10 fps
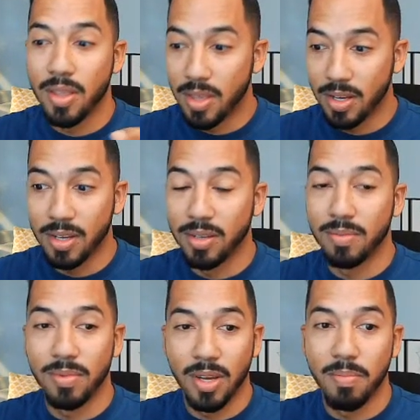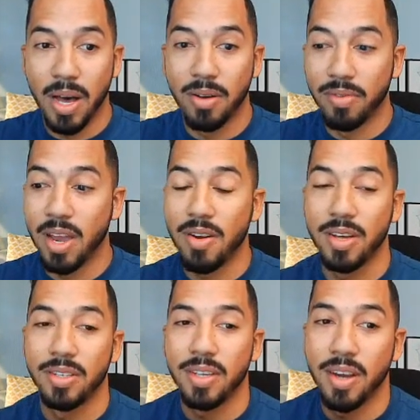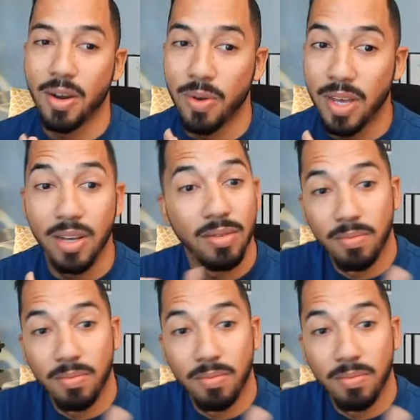the amount of areas here in